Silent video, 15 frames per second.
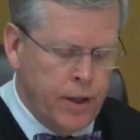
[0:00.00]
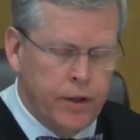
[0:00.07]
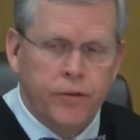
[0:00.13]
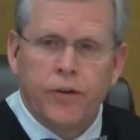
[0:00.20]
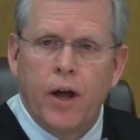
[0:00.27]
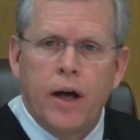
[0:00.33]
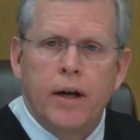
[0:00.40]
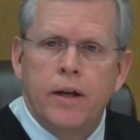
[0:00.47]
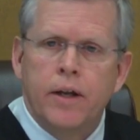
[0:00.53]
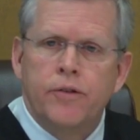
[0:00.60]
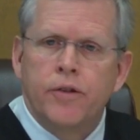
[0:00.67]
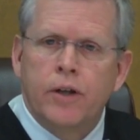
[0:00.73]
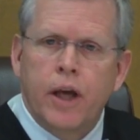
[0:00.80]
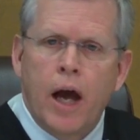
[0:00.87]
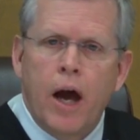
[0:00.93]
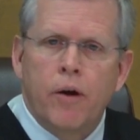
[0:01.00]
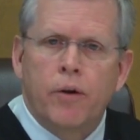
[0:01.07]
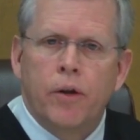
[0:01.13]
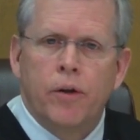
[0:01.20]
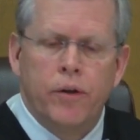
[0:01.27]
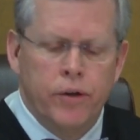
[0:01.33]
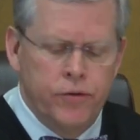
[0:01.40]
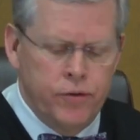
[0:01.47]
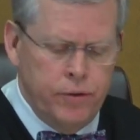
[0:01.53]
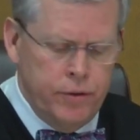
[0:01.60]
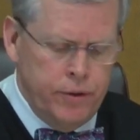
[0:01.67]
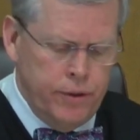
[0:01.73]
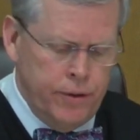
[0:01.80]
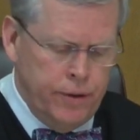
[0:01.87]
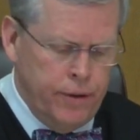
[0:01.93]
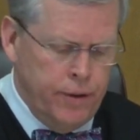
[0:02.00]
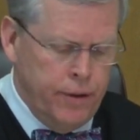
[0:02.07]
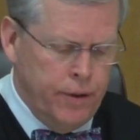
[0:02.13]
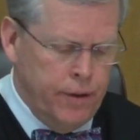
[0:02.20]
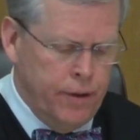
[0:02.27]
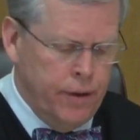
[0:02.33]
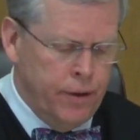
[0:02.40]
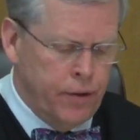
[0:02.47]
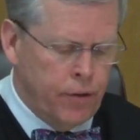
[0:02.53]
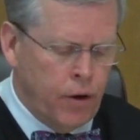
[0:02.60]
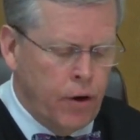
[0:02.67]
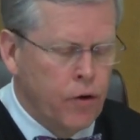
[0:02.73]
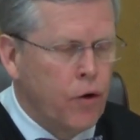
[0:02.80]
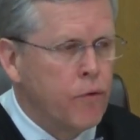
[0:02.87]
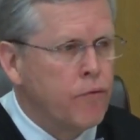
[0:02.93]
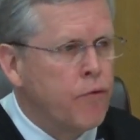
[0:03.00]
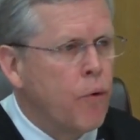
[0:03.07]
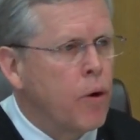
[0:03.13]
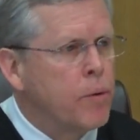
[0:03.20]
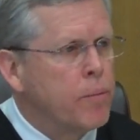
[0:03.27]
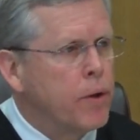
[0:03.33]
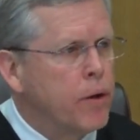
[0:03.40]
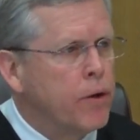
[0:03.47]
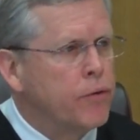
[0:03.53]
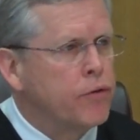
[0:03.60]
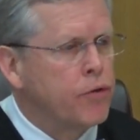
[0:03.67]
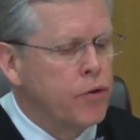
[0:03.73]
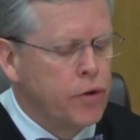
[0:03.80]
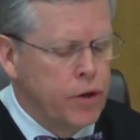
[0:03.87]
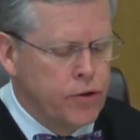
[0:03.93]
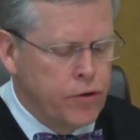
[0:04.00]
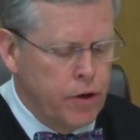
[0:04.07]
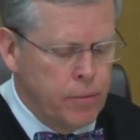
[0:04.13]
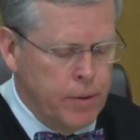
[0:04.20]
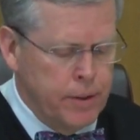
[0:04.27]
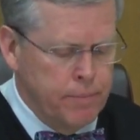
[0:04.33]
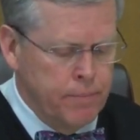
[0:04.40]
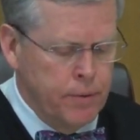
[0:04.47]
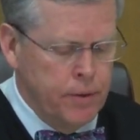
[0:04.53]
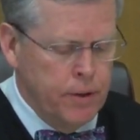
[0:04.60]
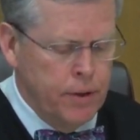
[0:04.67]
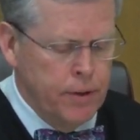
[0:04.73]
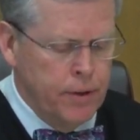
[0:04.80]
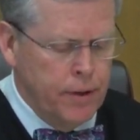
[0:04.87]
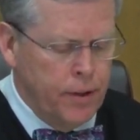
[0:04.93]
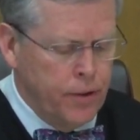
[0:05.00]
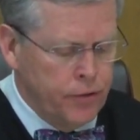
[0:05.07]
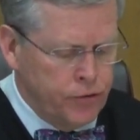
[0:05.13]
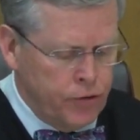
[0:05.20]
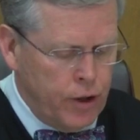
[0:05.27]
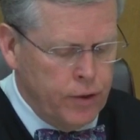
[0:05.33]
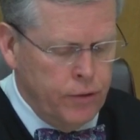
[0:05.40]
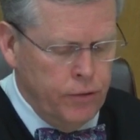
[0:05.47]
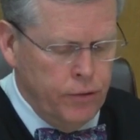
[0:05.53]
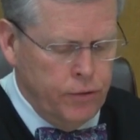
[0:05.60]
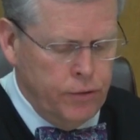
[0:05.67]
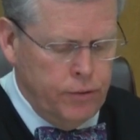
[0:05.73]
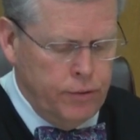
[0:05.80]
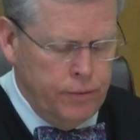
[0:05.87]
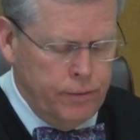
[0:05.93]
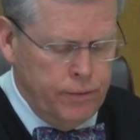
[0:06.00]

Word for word: It's not an easy calculus. There are no formulas to determine the sentence.